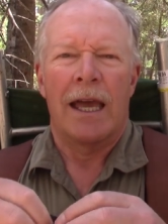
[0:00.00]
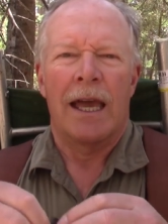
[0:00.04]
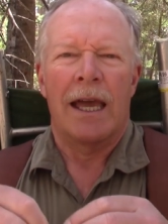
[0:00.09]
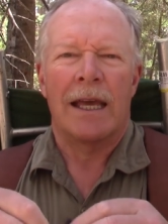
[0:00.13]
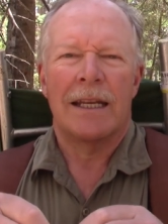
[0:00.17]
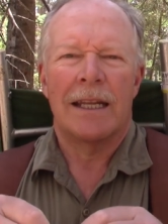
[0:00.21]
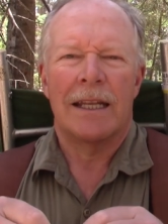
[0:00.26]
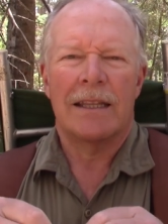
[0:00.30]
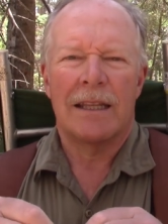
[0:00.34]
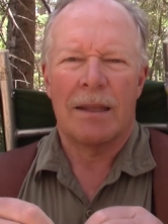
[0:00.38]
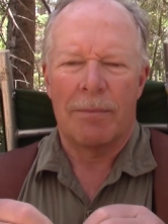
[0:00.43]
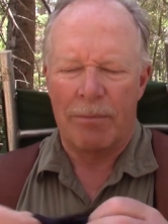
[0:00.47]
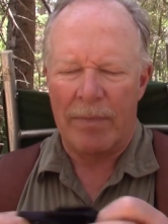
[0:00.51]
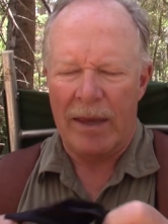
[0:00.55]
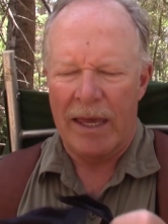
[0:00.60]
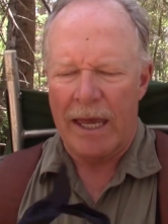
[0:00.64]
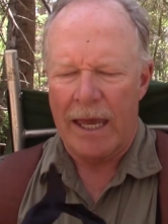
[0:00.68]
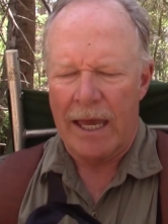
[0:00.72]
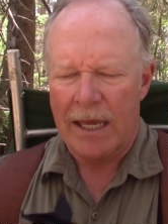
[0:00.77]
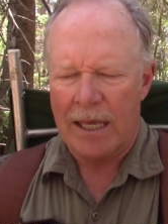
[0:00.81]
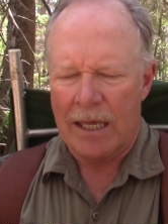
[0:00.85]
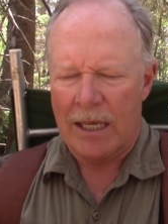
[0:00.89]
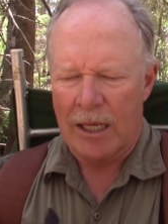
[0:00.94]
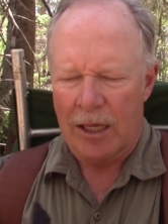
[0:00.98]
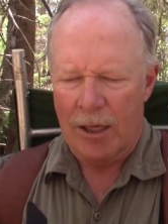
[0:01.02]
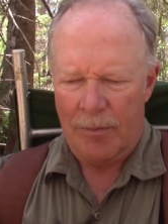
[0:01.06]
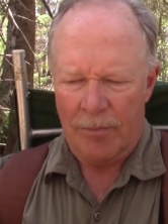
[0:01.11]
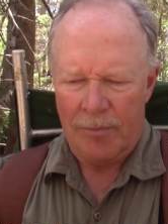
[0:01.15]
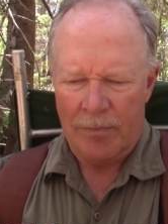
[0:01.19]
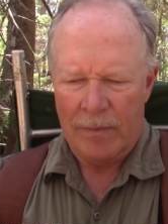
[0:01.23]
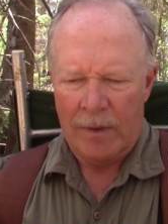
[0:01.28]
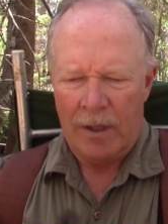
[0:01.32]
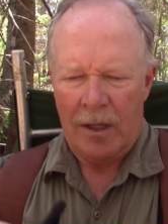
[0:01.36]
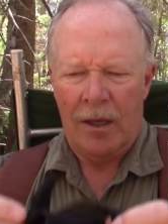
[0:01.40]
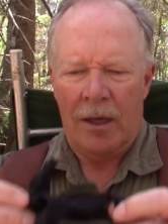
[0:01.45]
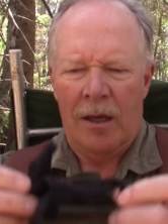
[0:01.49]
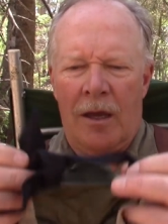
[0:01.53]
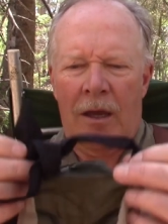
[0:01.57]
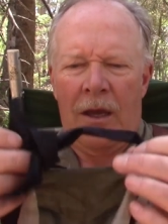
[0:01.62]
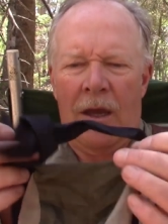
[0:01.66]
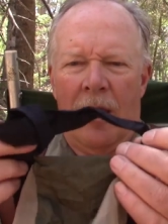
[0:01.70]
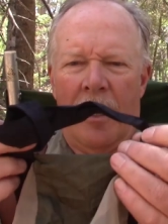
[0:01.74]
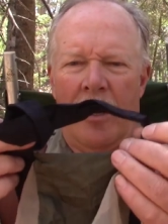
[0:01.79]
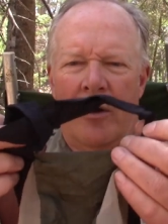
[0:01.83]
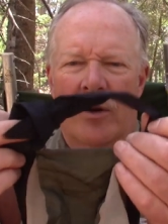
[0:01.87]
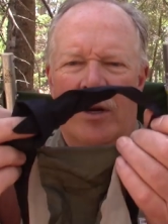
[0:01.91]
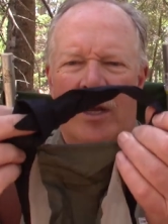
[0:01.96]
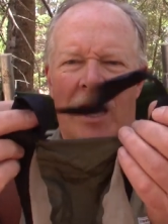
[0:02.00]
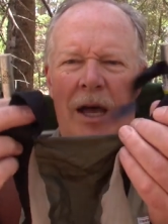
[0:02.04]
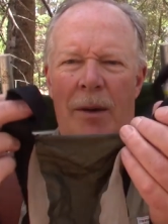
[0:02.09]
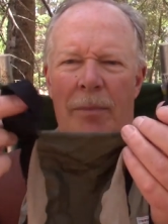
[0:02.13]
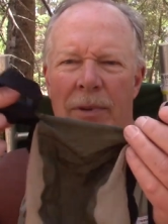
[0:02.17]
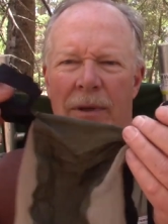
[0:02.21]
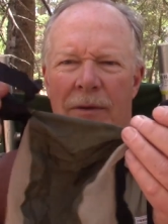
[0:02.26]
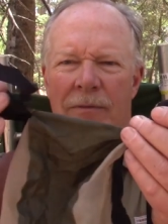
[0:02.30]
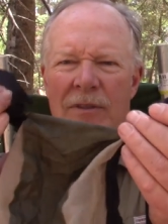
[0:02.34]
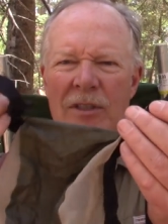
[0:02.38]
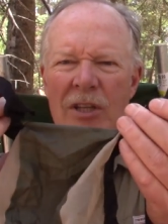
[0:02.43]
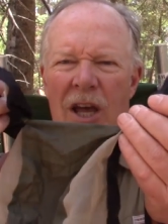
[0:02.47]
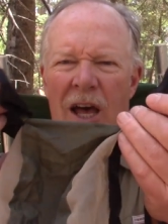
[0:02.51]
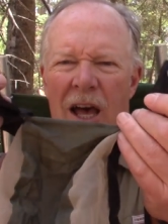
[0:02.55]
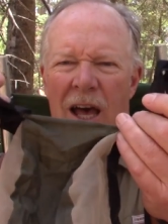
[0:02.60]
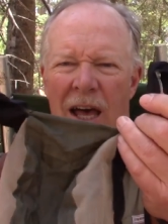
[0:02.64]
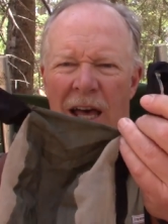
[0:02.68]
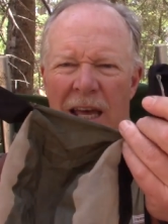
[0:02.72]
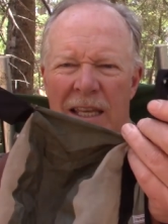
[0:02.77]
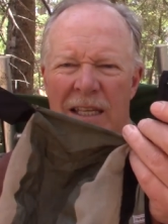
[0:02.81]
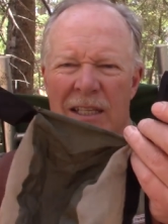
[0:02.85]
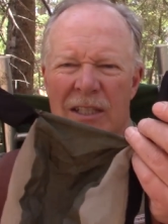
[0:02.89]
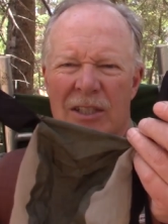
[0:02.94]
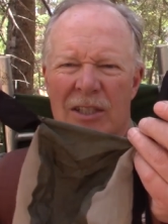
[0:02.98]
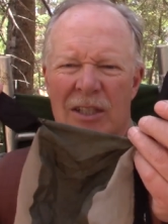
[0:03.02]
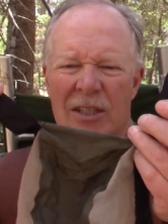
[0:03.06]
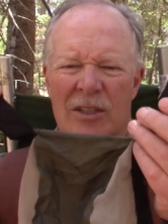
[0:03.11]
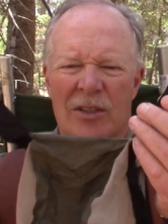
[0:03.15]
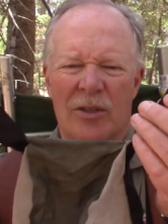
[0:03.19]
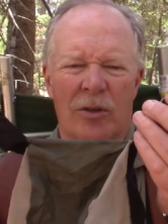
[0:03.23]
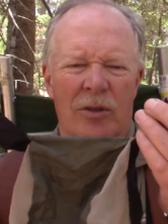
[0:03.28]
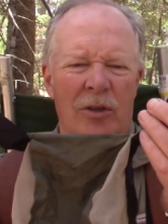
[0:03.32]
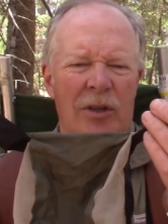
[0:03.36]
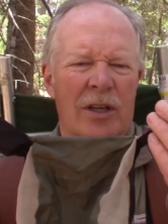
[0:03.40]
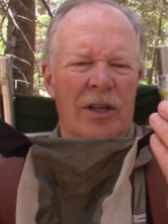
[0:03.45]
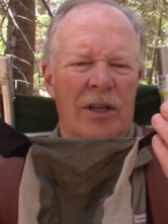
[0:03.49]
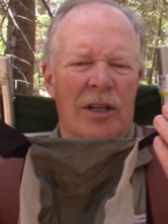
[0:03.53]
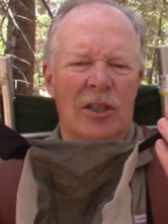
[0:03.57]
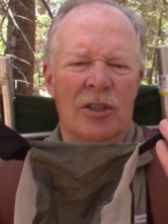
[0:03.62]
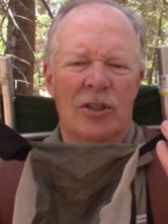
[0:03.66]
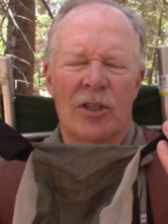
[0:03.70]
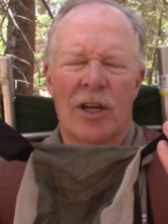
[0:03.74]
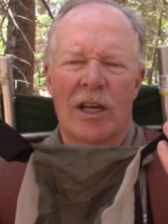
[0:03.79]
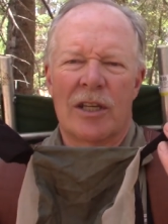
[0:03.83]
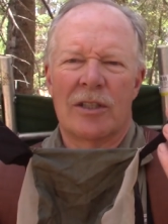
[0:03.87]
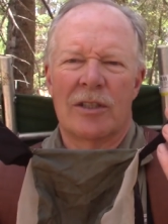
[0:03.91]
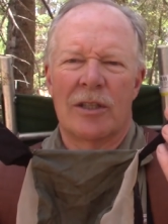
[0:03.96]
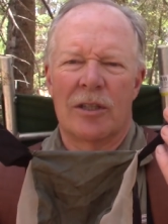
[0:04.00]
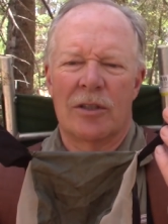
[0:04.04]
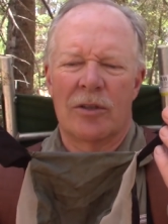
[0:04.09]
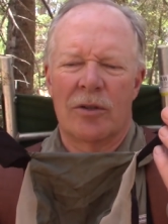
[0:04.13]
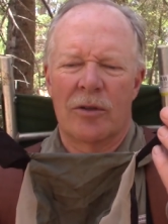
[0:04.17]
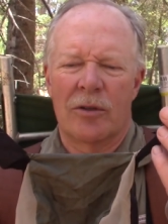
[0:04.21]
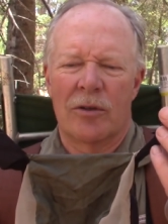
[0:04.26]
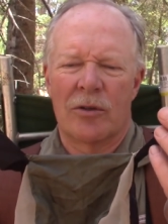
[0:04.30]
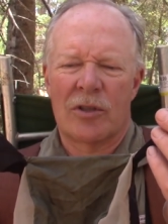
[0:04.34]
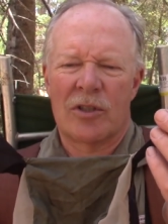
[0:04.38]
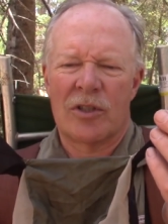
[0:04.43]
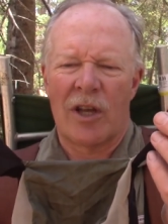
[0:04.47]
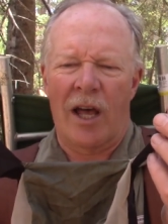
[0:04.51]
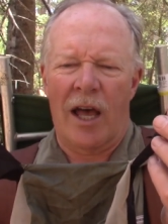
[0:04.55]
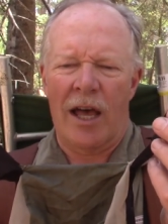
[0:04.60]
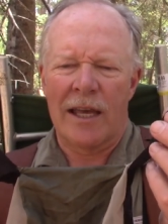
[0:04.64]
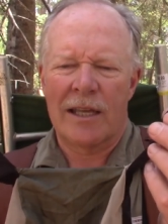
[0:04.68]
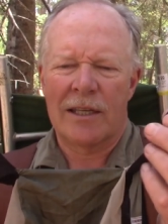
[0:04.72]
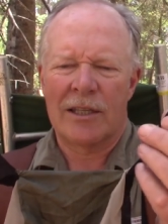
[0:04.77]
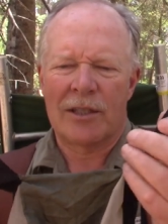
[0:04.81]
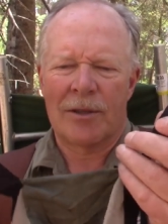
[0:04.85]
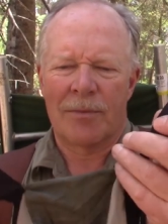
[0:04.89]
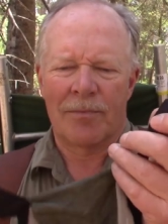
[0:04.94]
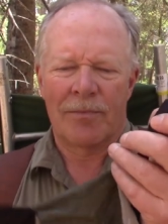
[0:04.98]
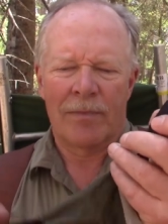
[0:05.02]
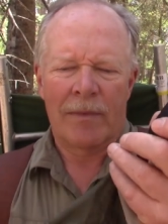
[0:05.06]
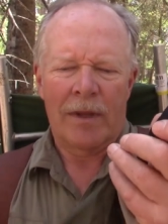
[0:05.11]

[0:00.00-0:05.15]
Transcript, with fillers: And at the back, are a couple of ties so you can adjust it to your size